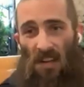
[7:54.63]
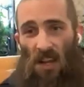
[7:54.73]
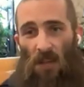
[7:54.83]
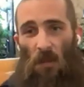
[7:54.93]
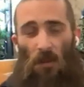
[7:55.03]

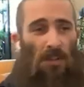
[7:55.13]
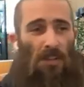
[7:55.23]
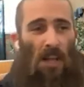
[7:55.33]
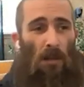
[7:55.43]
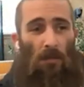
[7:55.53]
And most of the
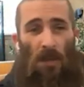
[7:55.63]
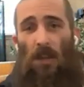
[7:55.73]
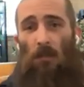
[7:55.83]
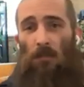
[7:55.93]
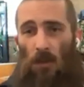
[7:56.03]
time, they
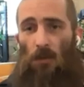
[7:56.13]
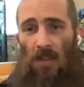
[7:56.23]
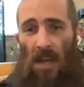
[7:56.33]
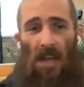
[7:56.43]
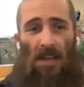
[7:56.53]

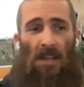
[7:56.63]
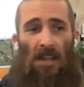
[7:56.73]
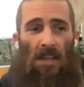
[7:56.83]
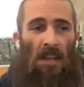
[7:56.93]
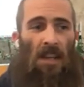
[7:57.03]
abused that
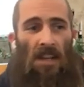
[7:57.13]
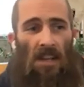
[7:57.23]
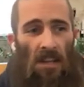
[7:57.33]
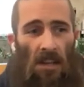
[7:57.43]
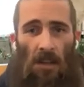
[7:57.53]

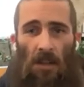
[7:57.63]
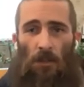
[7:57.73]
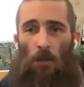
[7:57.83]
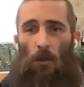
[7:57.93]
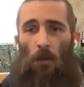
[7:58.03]
need
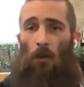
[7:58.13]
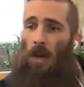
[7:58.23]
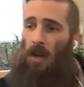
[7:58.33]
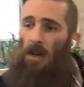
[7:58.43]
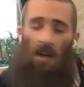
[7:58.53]
to
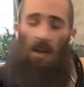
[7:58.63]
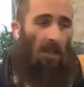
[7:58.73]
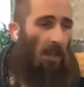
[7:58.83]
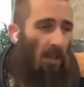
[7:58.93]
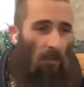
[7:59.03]
get a
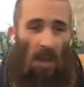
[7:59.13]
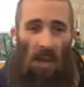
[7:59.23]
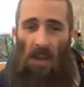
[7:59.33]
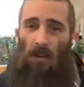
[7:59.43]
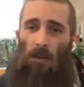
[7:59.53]

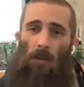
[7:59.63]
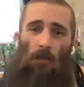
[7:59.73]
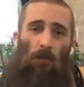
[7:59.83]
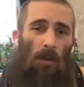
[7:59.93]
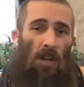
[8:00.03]
kickback
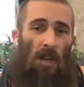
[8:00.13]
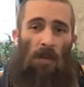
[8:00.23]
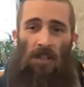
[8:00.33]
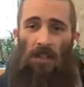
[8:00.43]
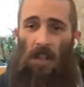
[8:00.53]
for an
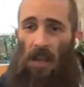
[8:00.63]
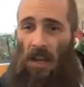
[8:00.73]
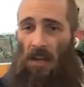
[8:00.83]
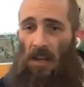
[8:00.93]
MSA